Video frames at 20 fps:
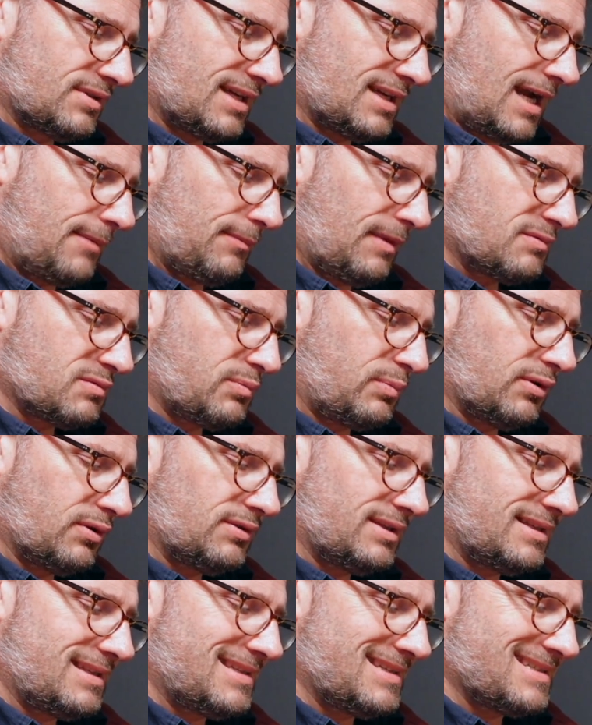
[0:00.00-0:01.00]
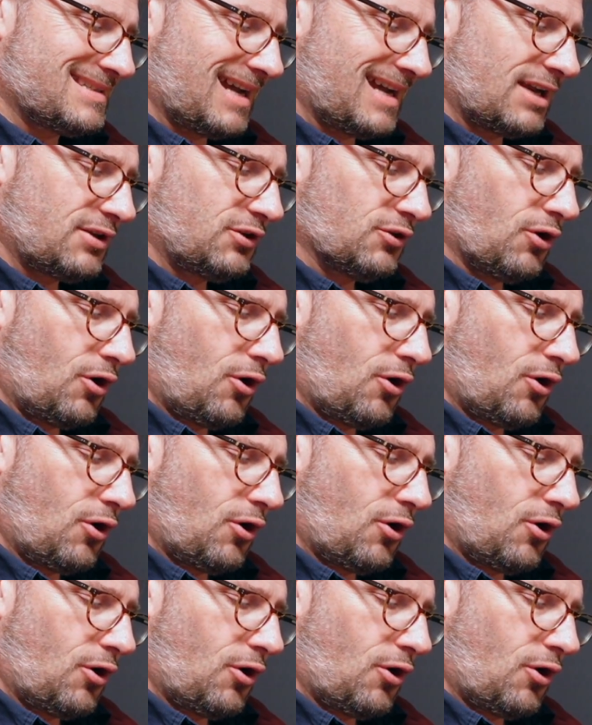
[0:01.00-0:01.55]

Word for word: time lapse. Build and design your